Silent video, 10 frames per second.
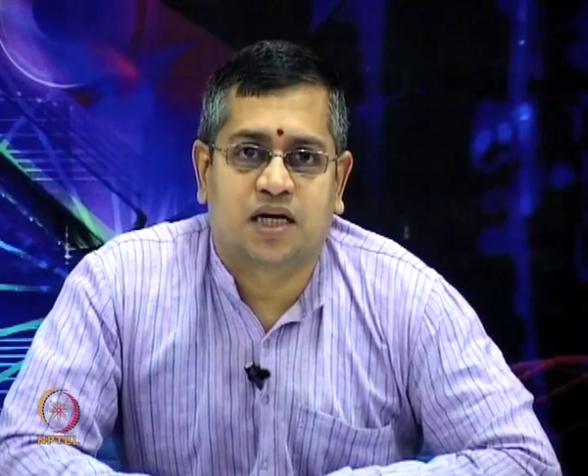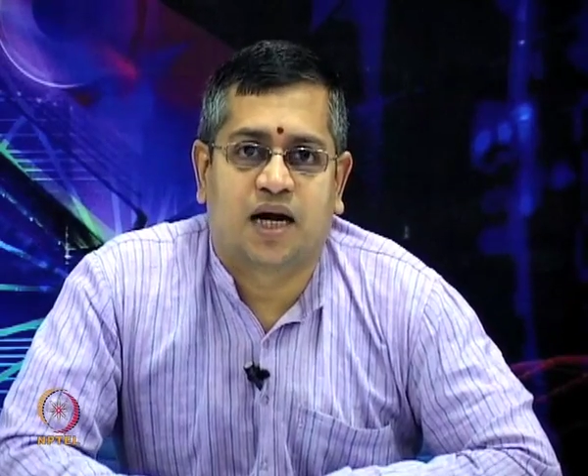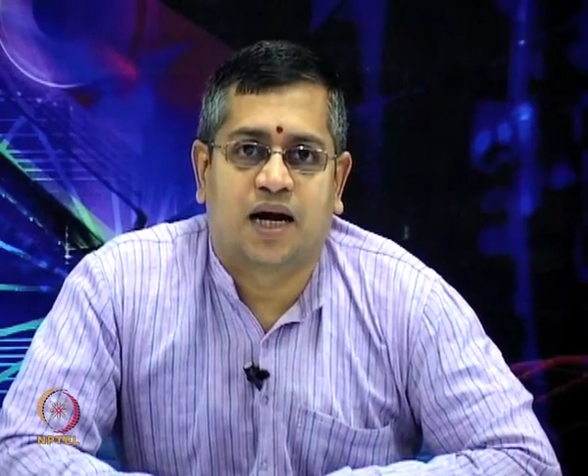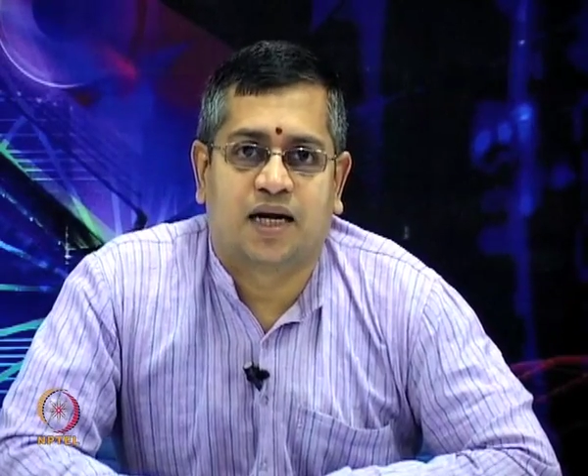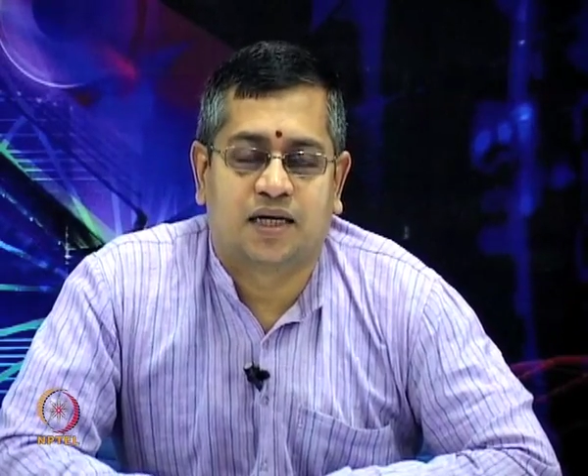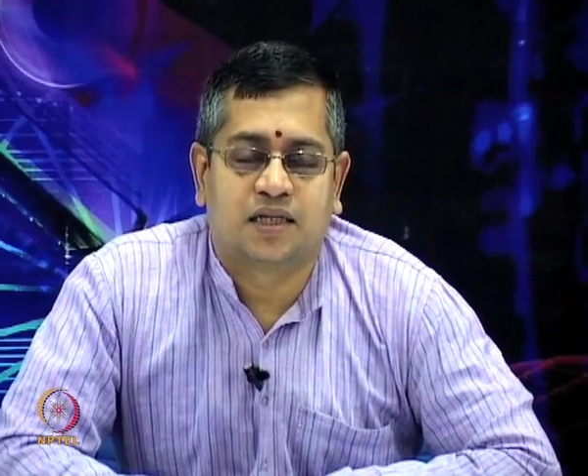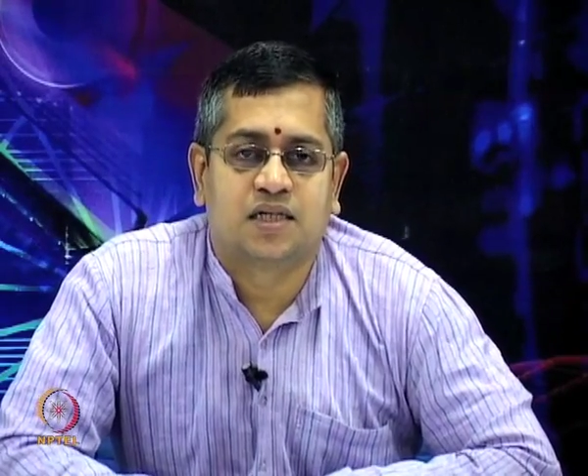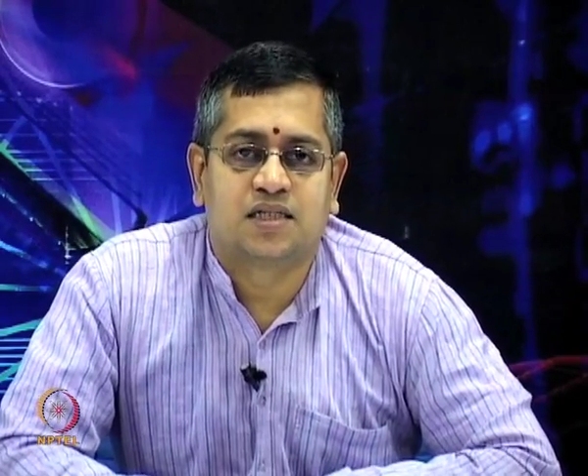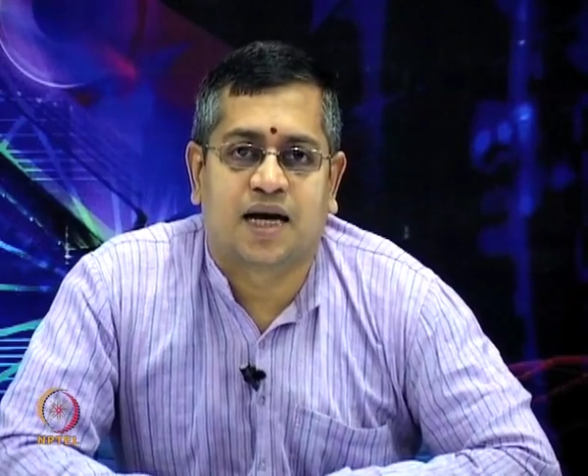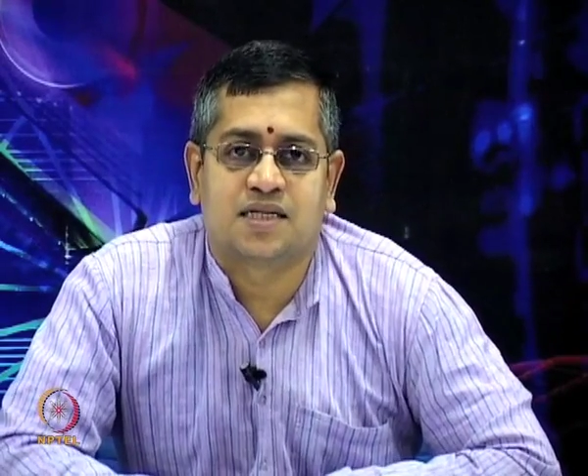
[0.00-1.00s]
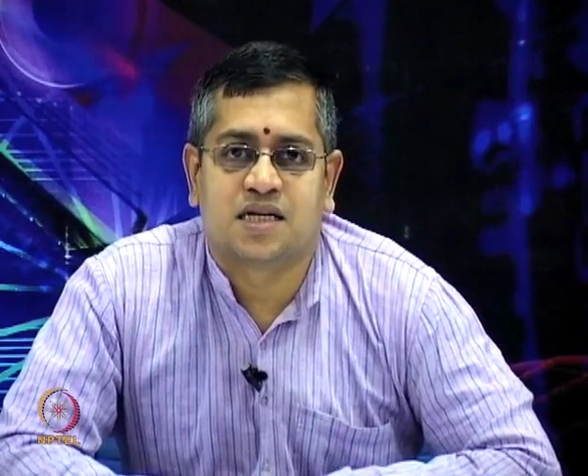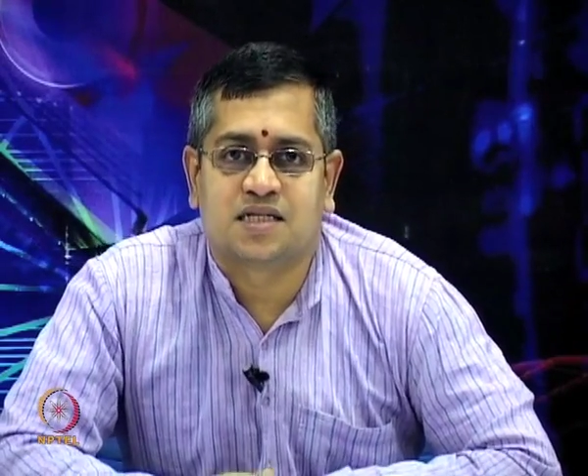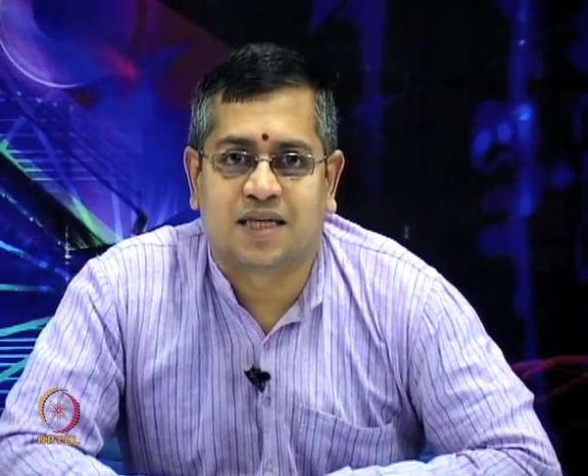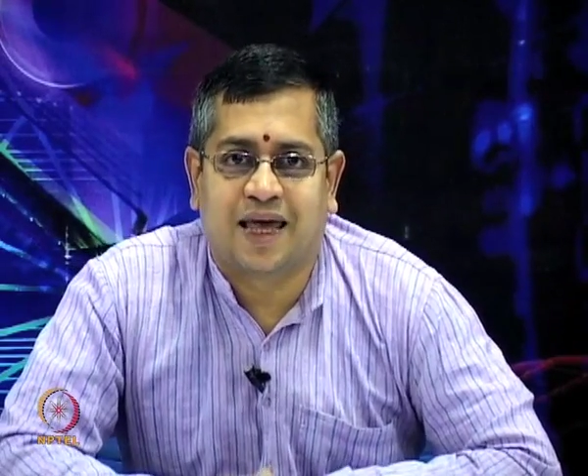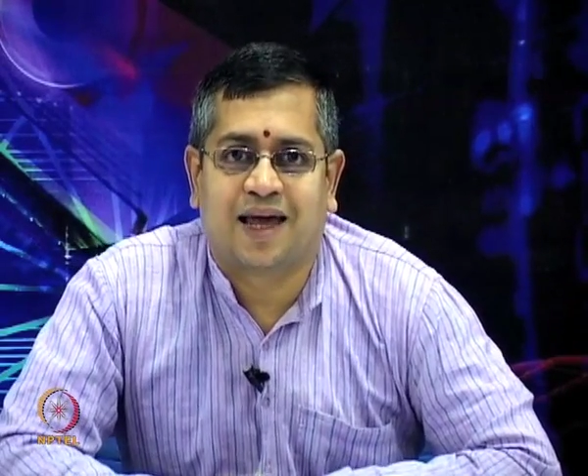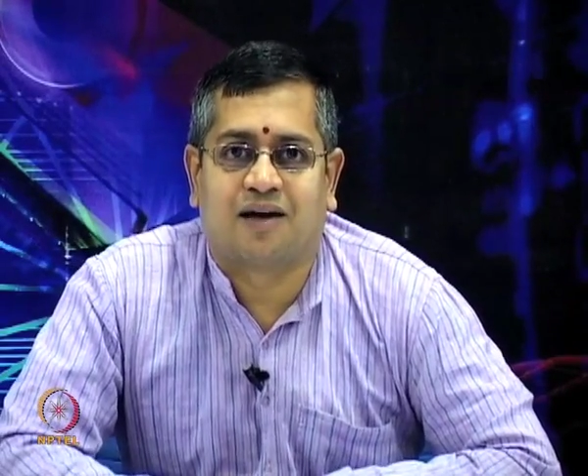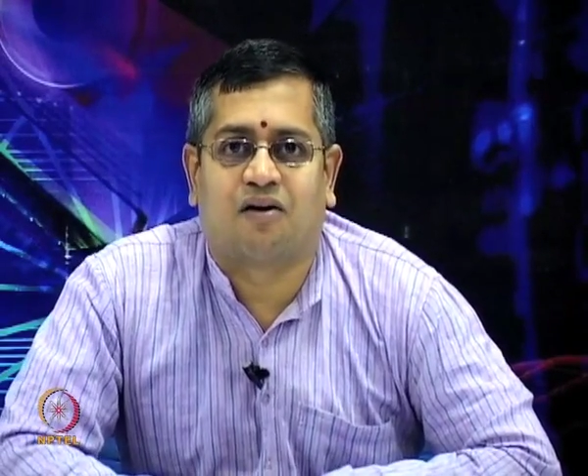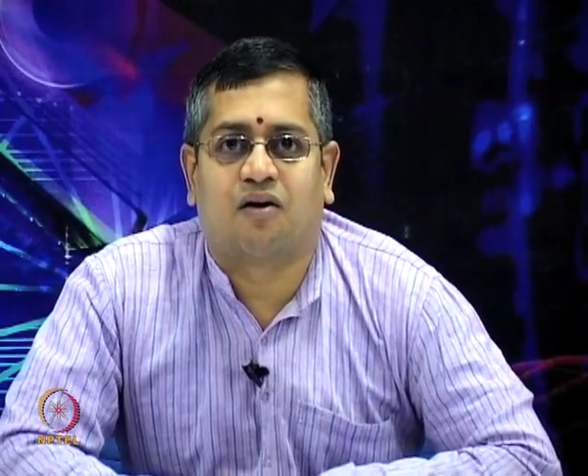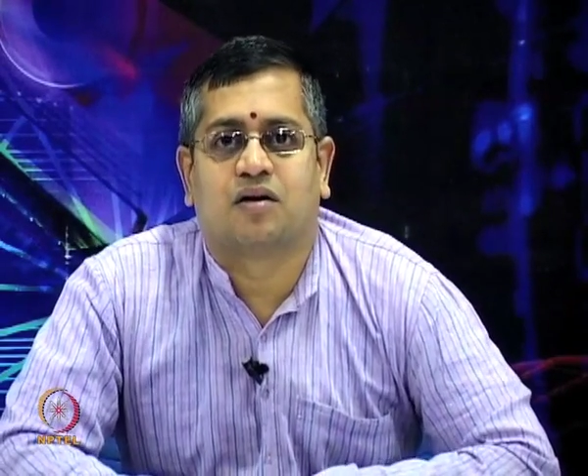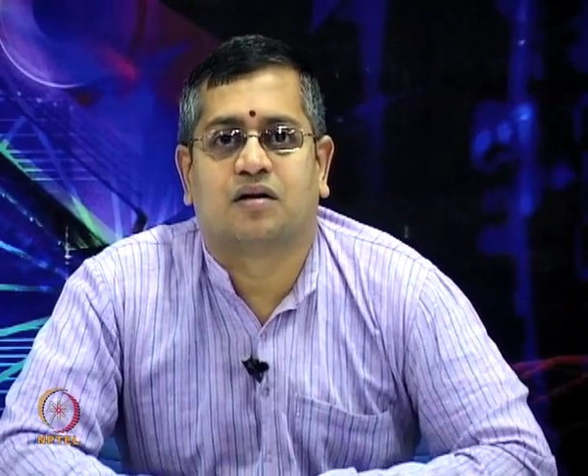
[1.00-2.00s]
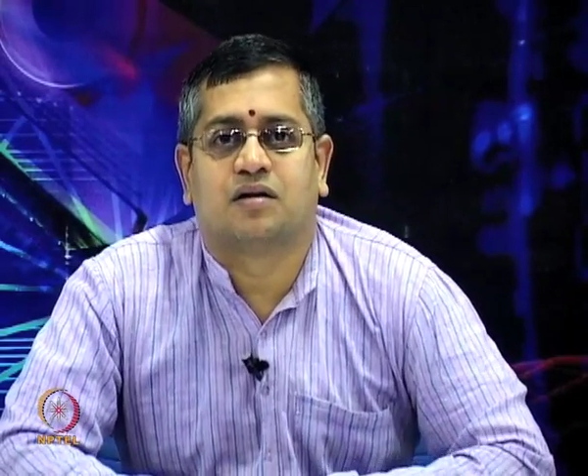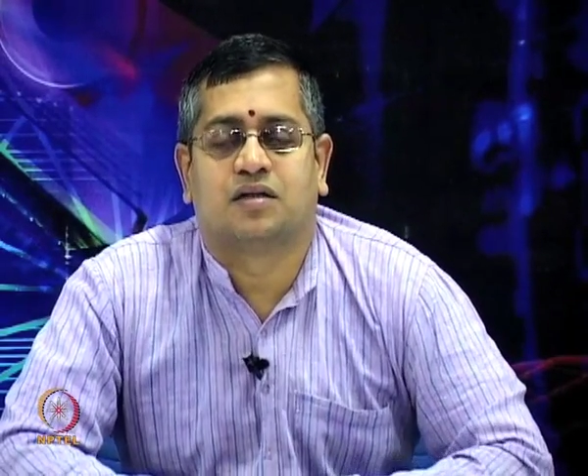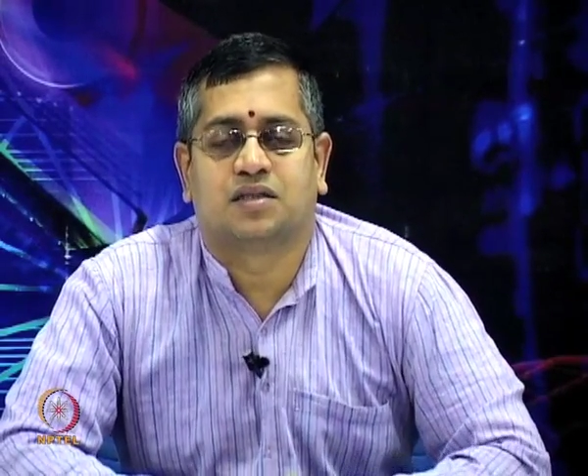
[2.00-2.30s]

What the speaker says: and this has a say on